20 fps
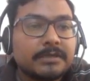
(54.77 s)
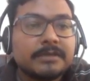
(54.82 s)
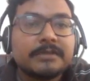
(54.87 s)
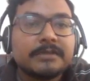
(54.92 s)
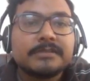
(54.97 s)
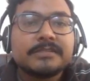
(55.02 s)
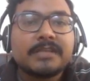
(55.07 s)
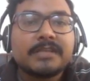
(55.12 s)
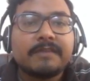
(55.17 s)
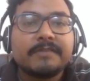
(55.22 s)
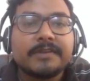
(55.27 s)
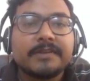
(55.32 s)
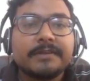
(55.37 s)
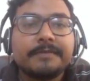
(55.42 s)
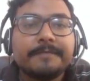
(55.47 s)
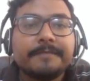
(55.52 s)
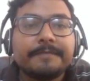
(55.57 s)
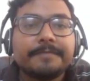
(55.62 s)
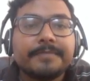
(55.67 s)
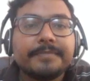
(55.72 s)
7,
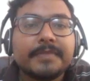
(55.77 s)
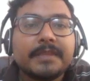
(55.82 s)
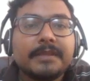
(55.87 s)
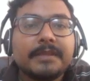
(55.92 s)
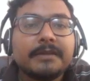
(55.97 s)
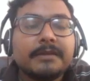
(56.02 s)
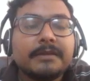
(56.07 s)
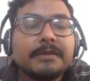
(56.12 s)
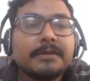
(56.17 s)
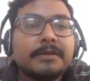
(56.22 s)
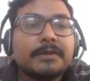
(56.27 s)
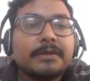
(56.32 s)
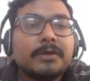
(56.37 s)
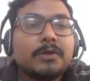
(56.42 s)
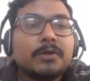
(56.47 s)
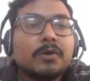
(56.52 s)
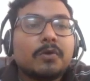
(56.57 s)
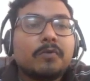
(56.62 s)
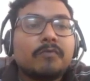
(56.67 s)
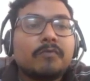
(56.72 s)

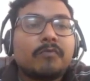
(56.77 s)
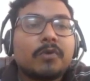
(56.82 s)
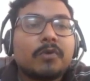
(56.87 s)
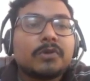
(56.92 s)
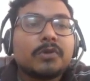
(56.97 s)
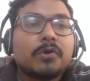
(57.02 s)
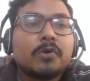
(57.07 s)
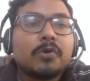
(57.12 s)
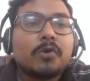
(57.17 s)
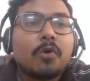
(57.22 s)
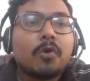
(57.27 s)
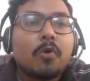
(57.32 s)
what all